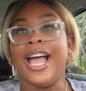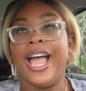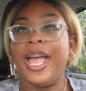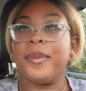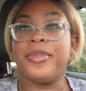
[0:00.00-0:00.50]

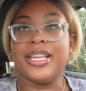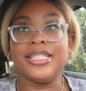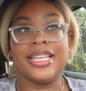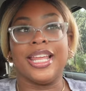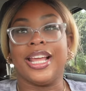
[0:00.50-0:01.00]
I have
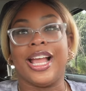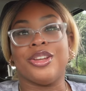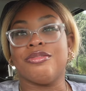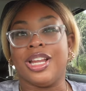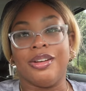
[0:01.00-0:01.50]
been saying like I
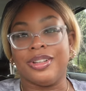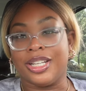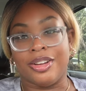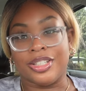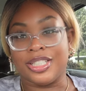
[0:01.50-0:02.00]
do not want
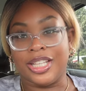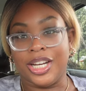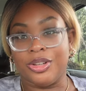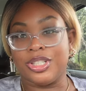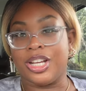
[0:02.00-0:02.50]
to go to
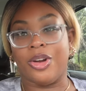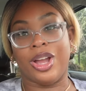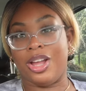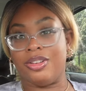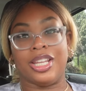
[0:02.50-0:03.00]
Toledo to
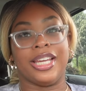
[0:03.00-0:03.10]
go out.